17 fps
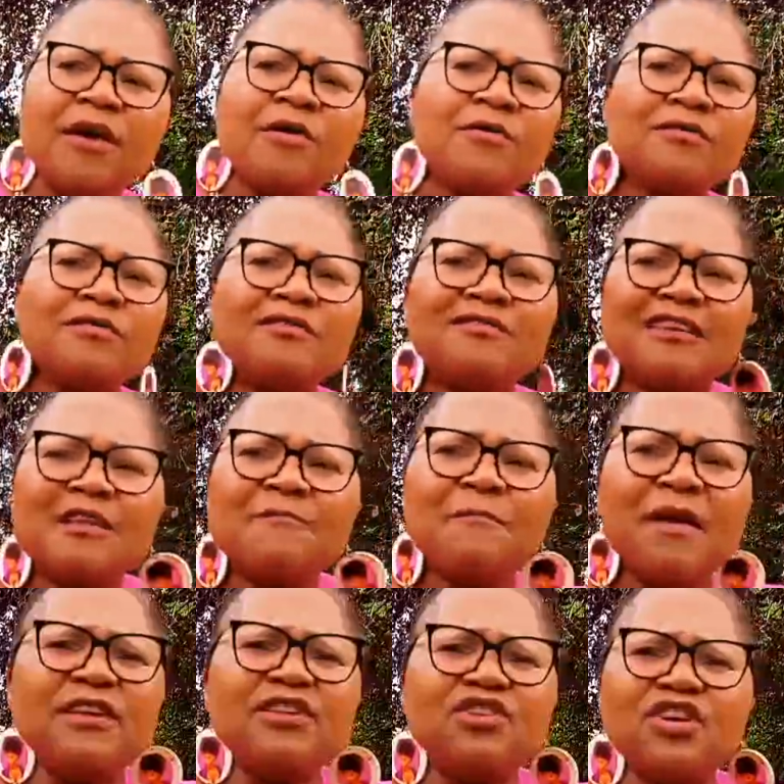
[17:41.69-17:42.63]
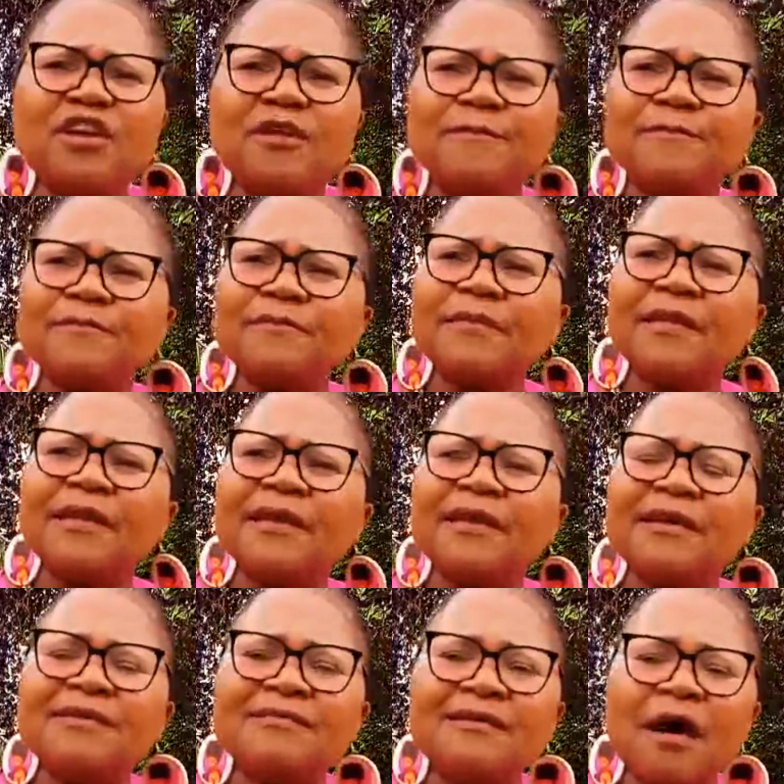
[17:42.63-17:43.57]
because the state pension
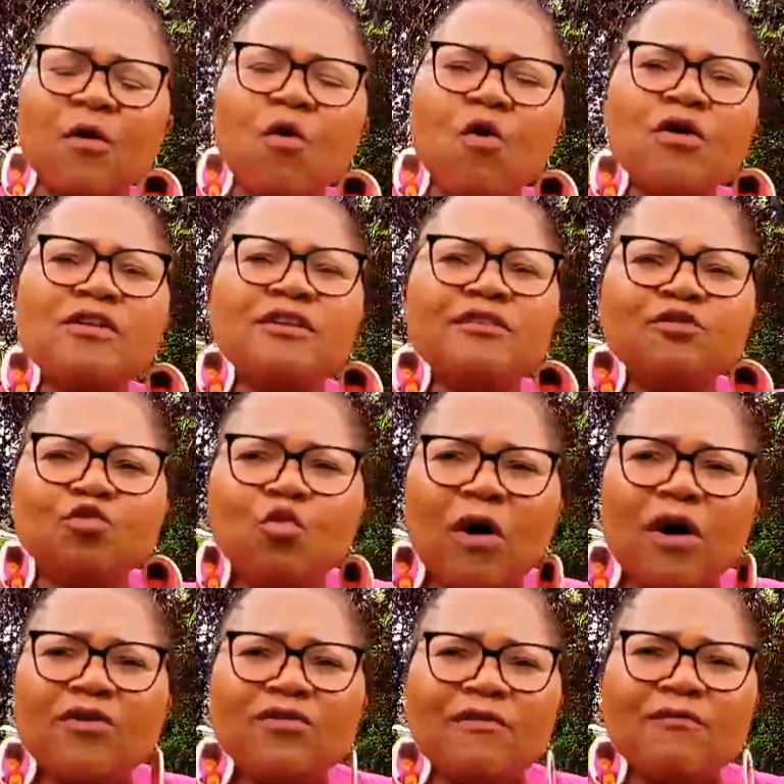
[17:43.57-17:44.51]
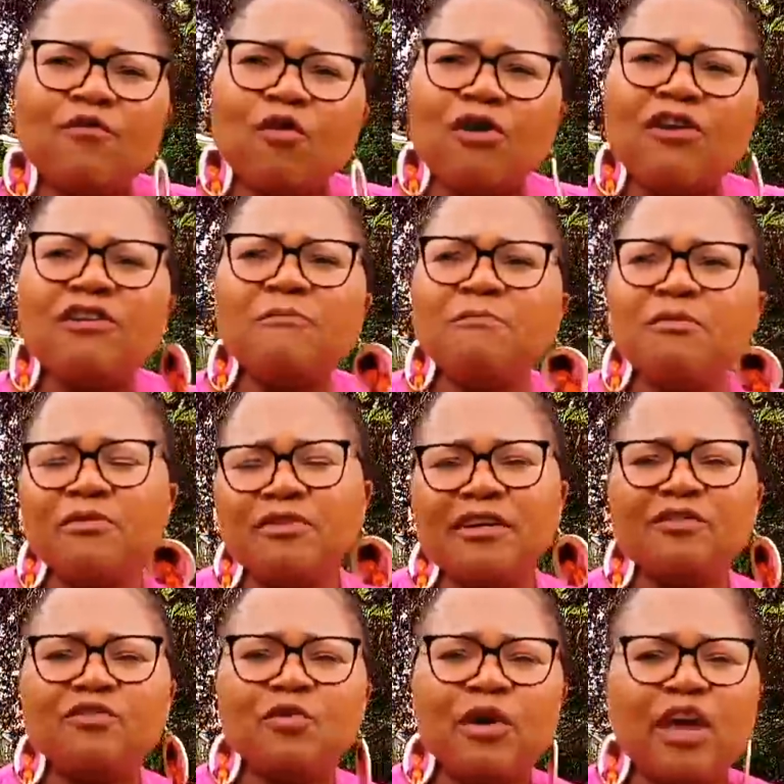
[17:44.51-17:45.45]
is according to what you have
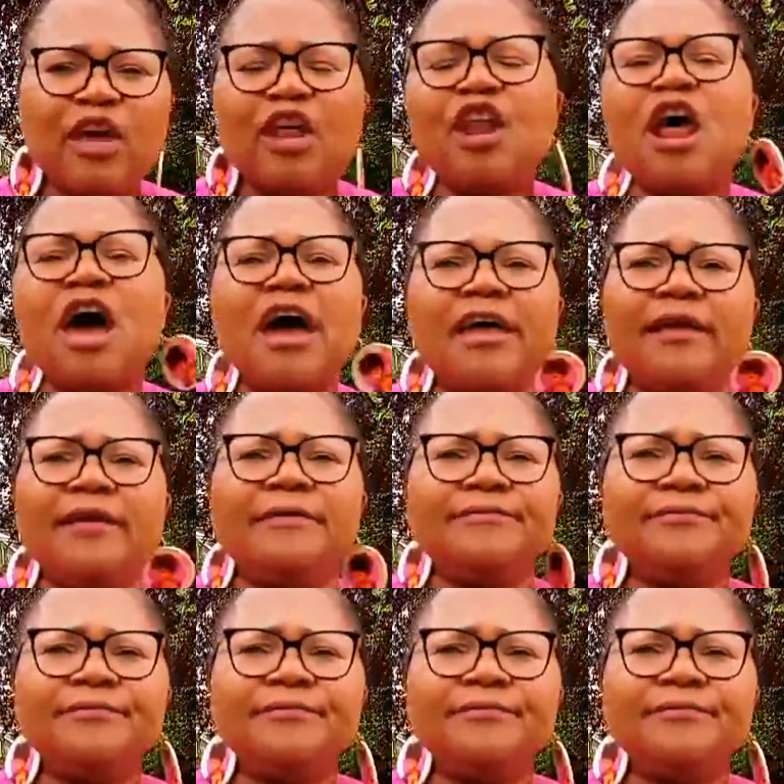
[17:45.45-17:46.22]
contributed to NI.